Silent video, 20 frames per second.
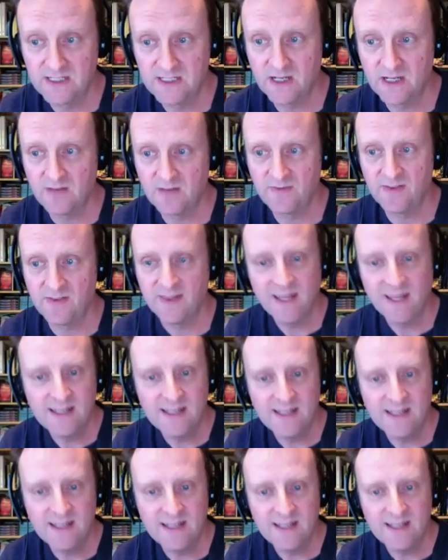And then she
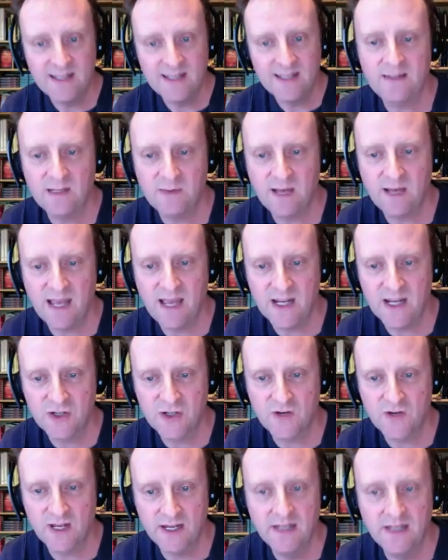said, I had to think about
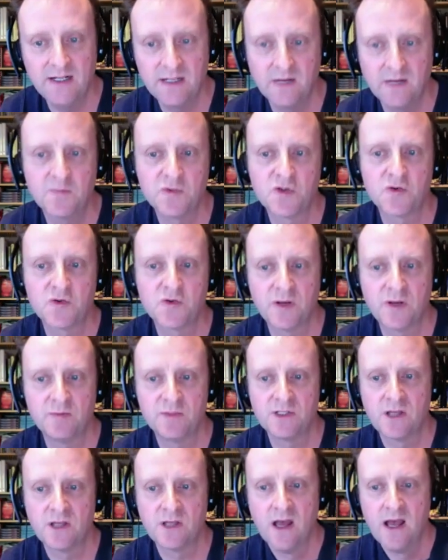extra income
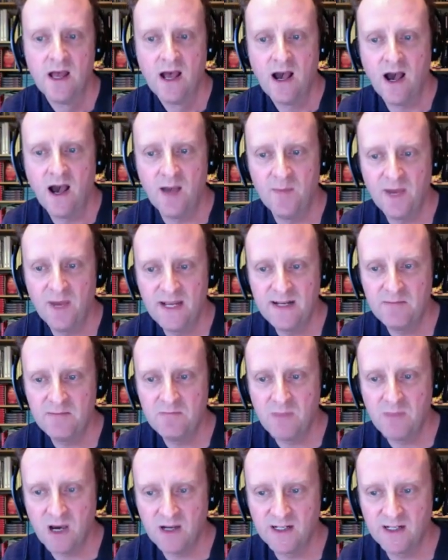streams. I made a
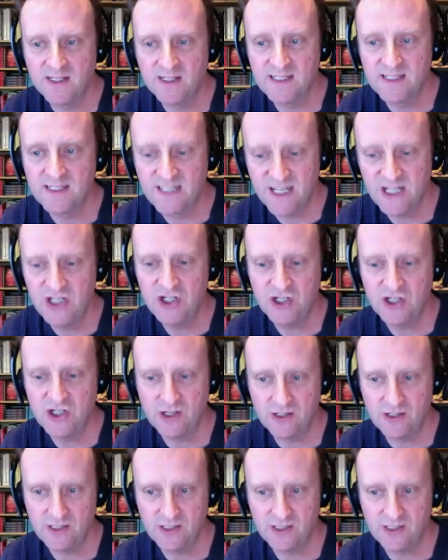mug and
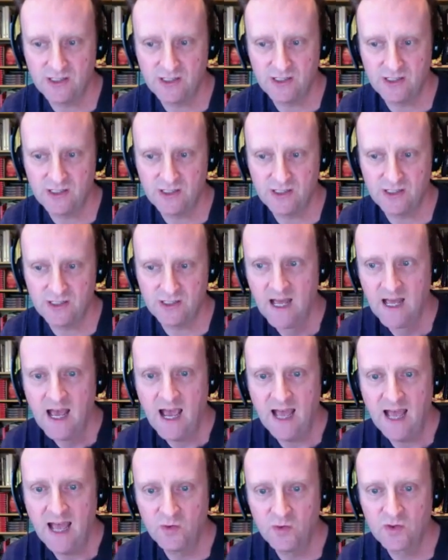t-shirt design
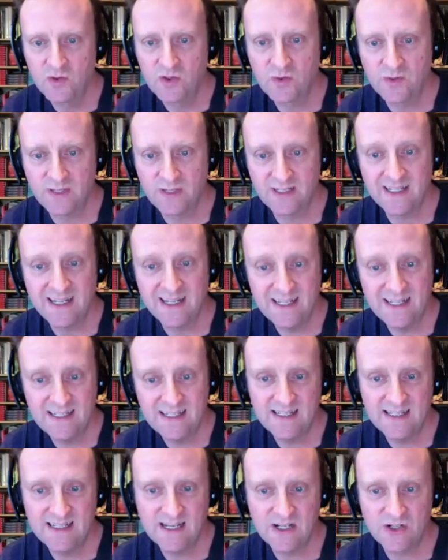and launched with an
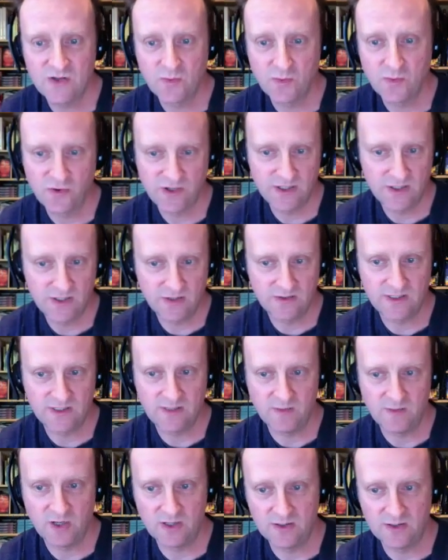international
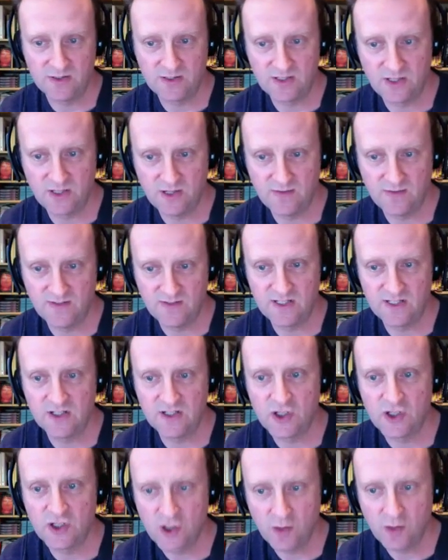print-on-demand service and
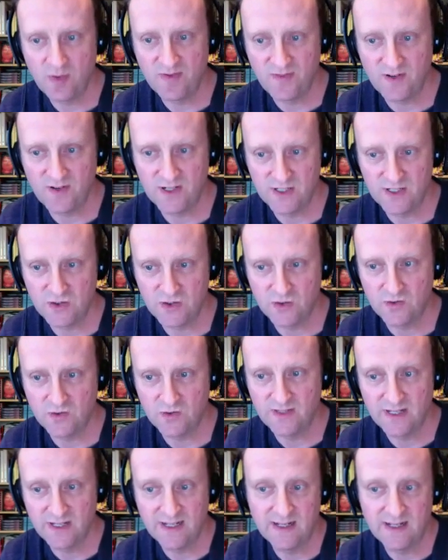Shopify store,
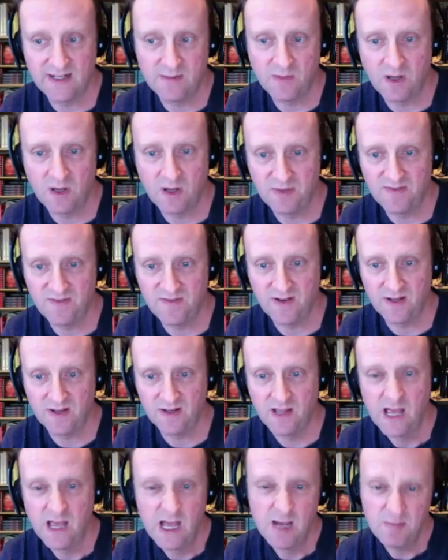thinking it might be fun,
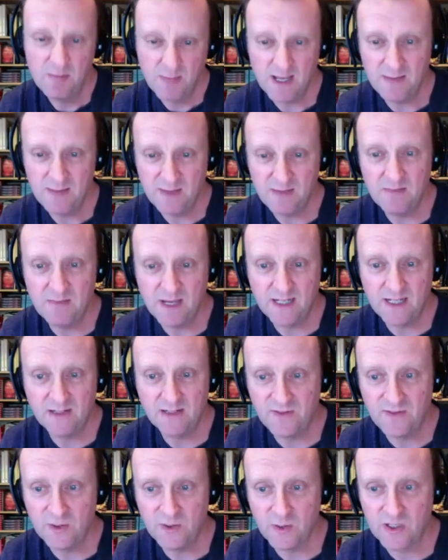maybe make a
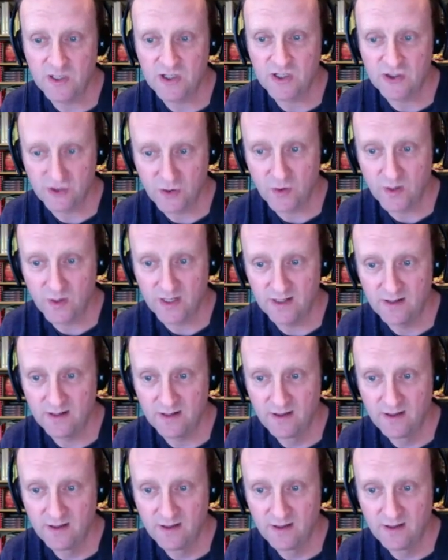few extra quid.